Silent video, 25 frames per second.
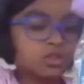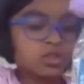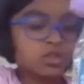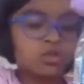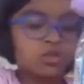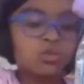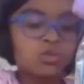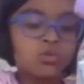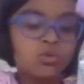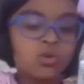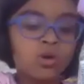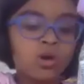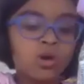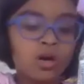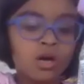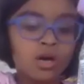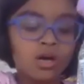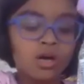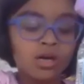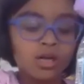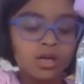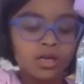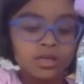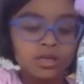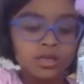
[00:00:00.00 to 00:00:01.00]
too
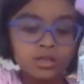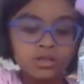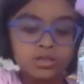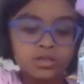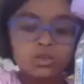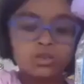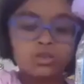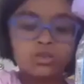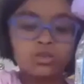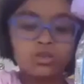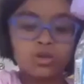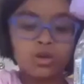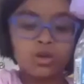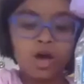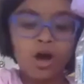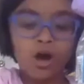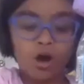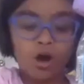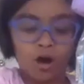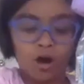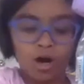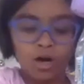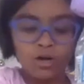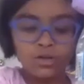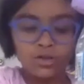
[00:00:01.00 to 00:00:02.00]
hot, this is
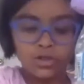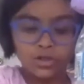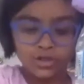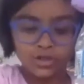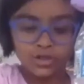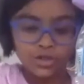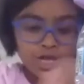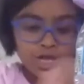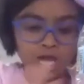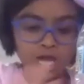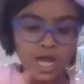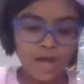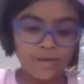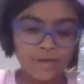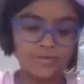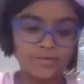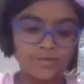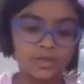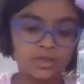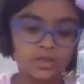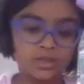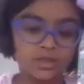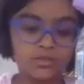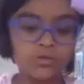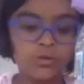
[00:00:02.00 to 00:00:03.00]
hot, and
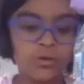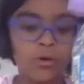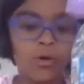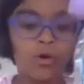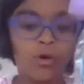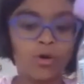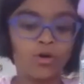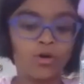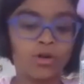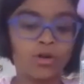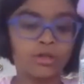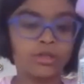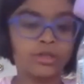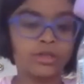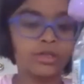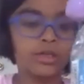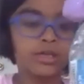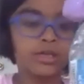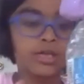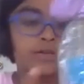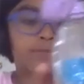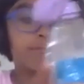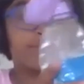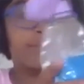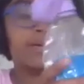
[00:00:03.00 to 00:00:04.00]
this is cold.
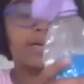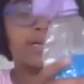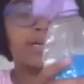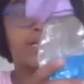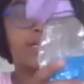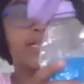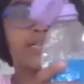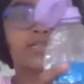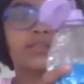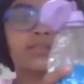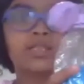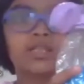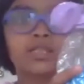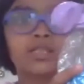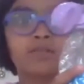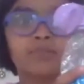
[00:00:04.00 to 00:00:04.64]
But this is